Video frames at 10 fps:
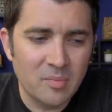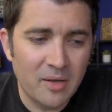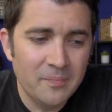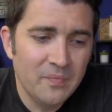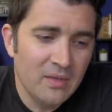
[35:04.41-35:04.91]

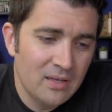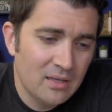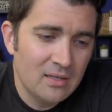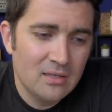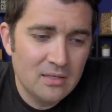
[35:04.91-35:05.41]
But
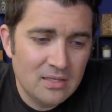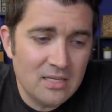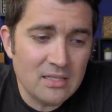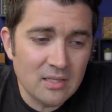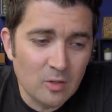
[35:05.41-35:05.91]
it's a
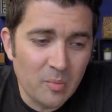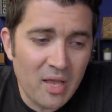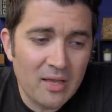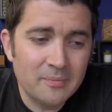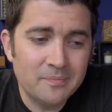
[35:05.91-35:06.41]
decent little
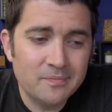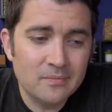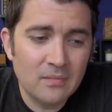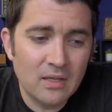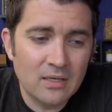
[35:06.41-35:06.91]
pen.
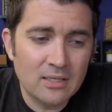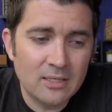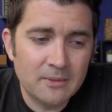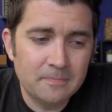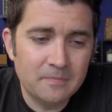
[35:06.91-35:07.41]

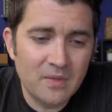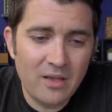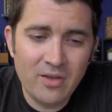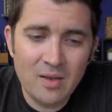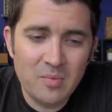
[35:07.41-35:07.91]
Um,
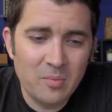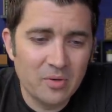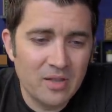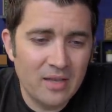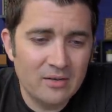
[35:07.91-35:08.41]
I've had
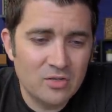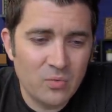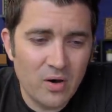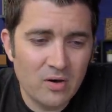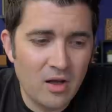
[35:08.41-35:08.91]
people that
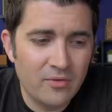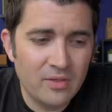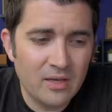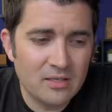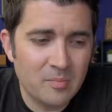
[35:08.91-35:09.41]
swear it off and
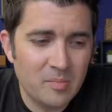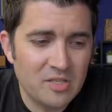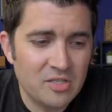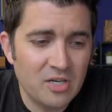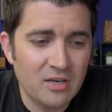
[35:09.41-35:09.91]
think it's a
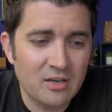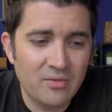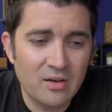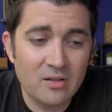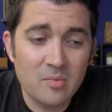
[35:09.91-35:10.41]
piece of junk. I've
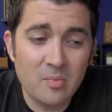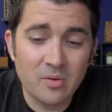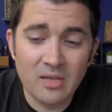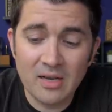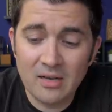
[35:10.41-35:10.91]
had other
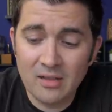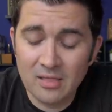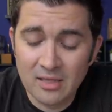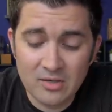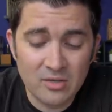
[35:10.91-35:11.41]
people that
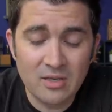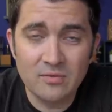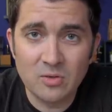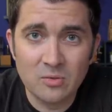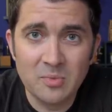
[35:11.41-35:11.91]
literally
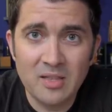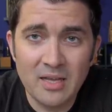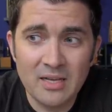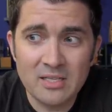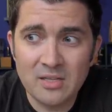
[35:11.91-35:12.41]
have told me
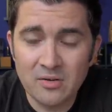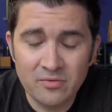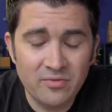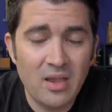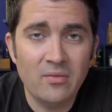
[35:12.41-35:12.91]
that it's their
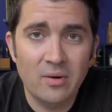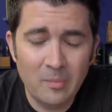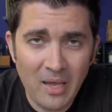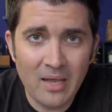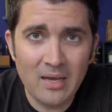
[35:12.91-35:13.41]
favorite
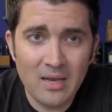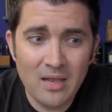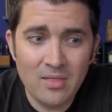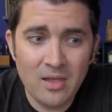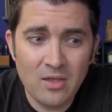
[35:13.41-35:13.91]
pen
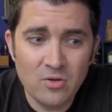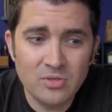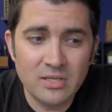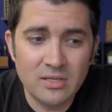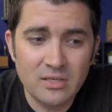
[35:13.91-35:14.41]
and they
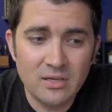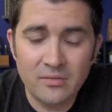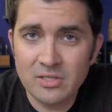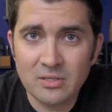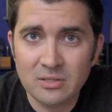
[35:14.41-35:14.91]
use it
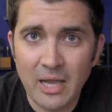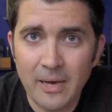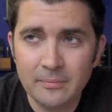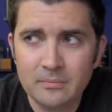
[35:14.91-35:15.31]
every single day.